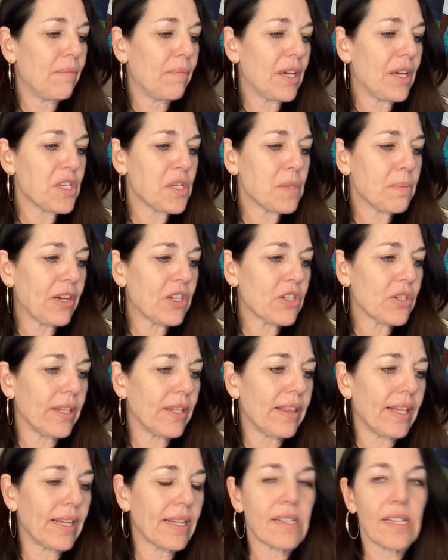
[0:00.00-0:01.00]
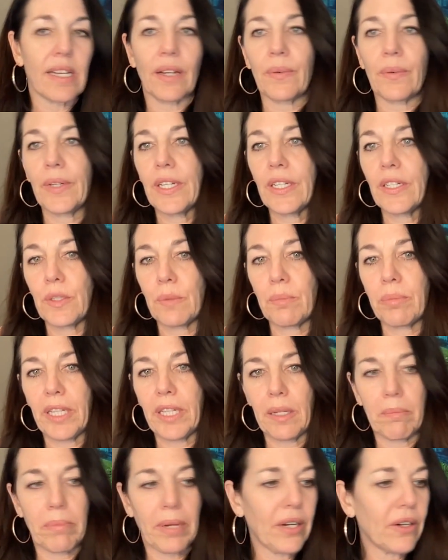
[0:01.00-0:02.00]
especially things like we do
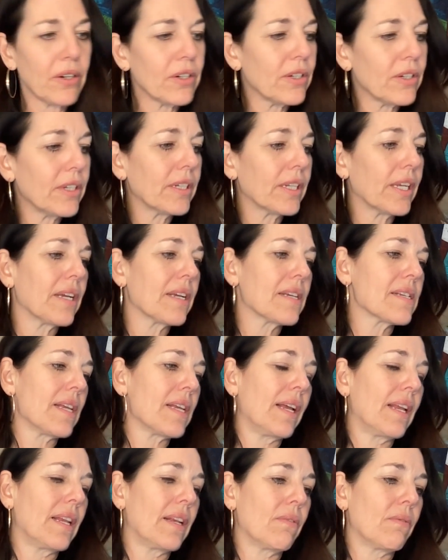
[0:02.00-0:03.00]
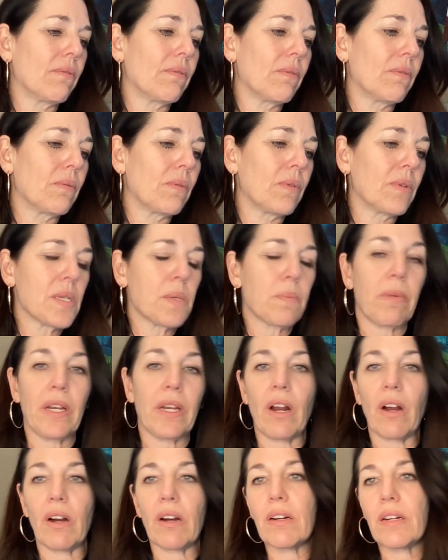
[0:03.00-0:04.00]
Planned Parenthood gigs. And what's
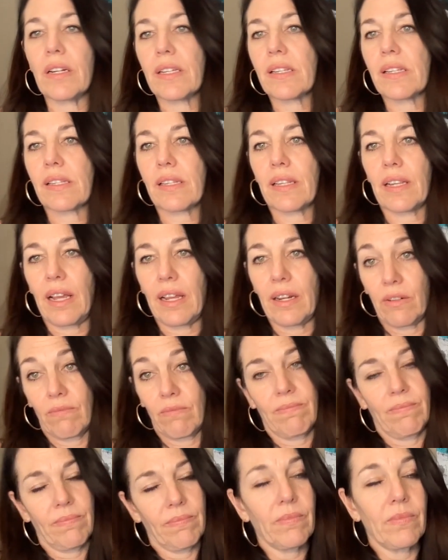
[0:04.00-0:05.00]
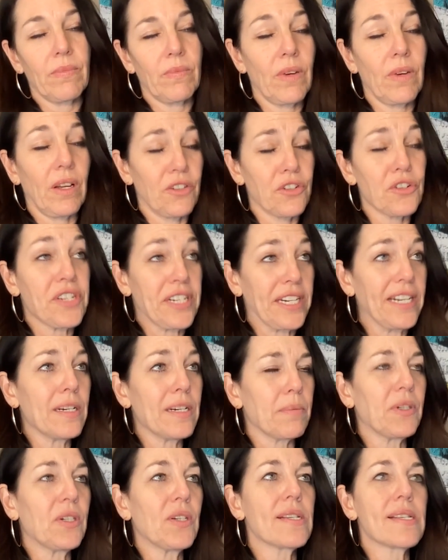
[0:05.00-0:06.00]
been hard is, and
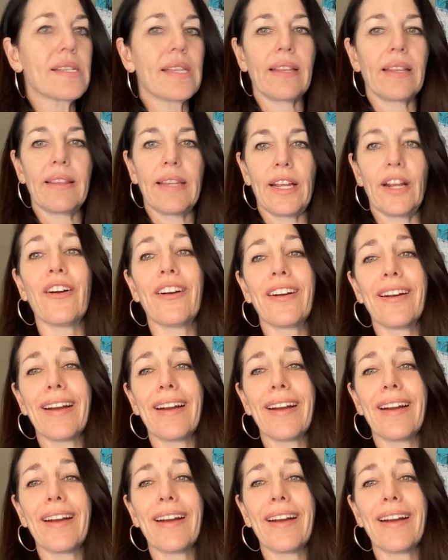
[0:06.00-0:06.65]
understandable, is that they're